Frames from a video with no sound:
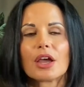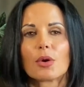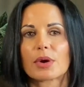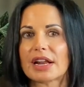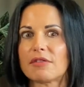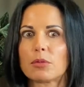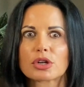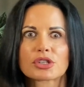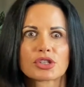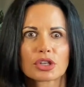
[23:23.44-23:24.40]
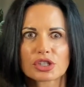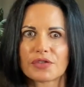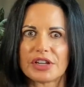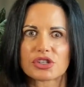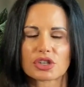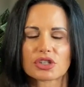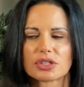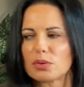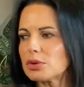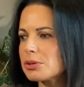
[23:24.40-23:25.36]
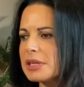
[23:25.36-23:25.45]
We're going to have more search features,
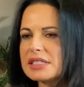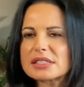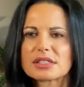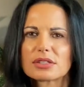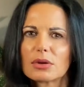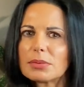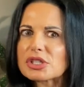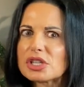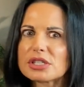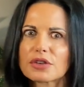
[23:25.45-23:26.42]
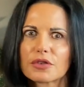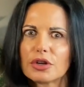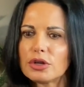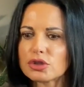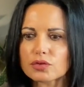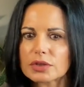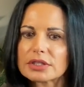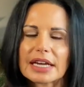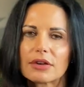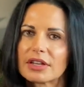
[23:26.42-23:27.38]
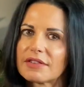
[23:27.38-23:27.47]
which means it's so much easier for you to drill
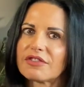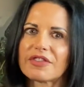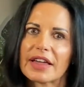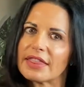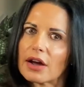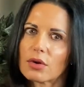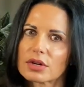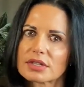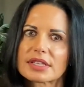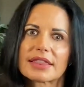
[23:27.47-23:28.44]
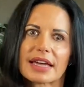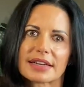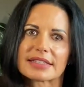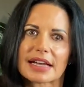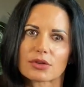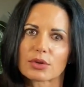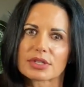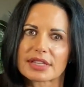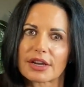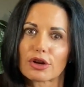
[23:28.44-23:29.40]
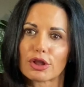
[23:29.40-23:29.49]
down and find that horse, that exact horse
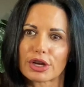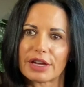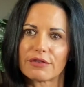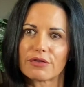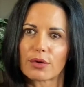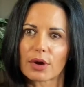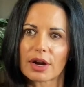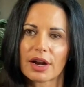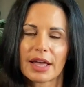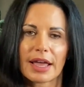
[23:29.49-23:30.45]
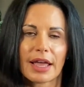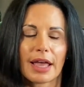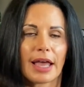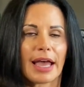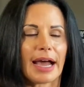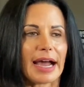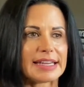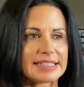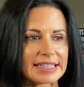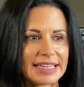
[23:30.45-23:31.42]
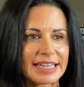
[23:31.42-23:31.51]
that you're looking for. I
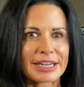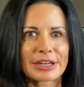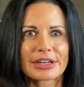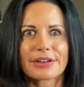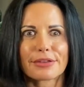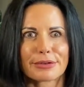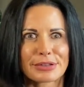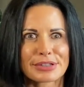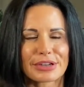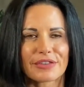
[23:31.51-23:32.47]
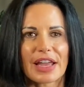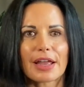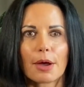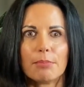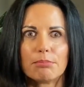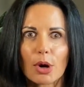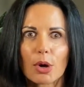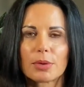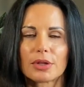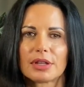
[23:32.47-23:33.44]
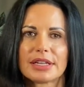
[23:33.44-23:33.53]
did hear through the survey,
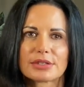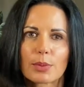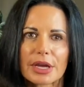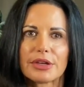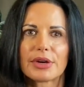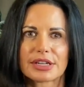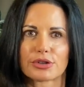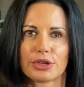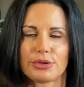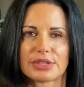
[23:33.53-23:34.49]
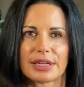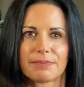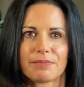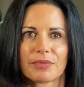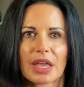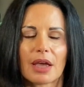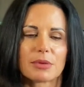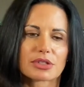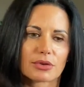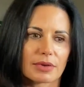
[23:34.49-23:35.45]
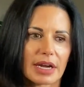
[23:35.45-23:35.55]
mobile is what you guys are using. And
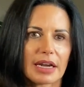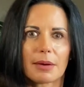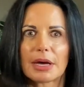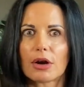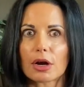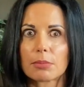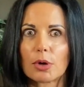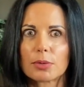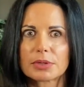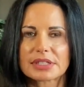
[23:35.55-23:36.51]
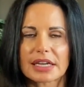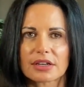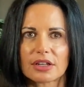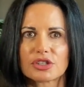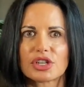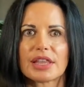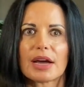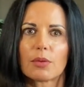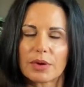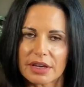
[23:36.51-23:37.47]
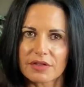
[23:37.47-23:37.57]
what's great about our mobile technology that
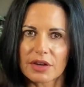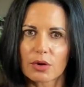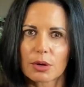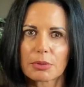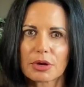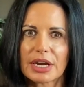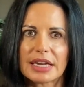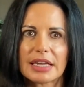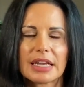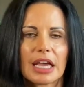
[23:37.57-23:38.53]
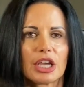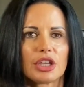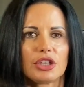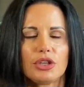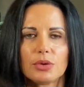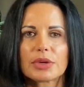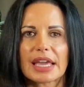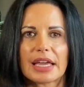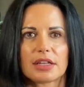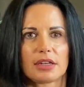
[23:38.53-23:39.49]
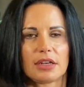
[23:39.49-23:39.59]
we have incorporated, you
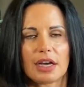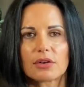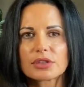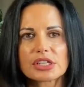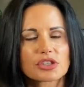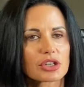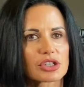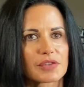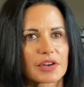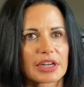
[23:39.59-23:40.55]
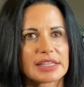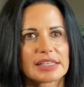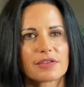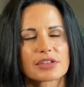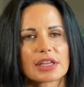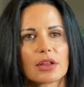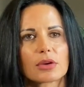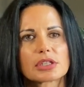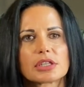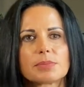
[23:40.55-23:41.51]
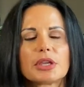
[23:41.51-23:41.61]
can not only search very easy for sale
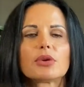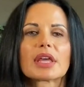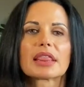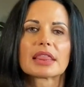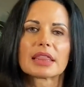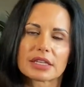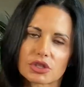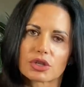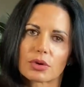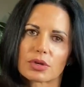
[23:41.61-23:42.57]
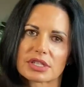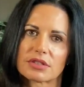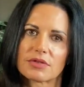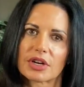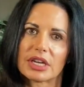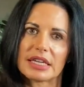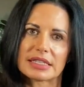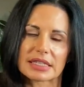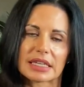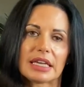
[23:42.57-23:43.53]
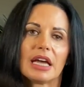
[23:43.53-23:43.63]
horses, but you can list your horses very
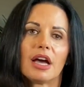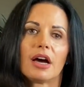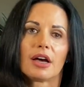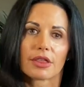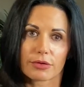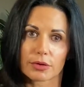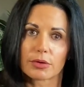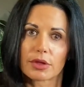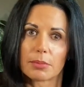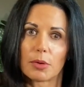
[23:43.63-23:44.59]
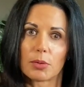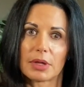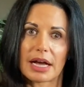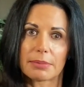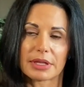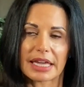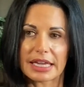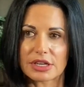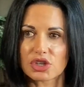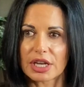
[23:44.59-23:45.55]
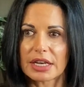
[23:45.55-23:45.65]
easily through the mobile
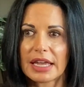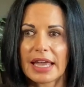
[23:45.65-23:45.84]
application.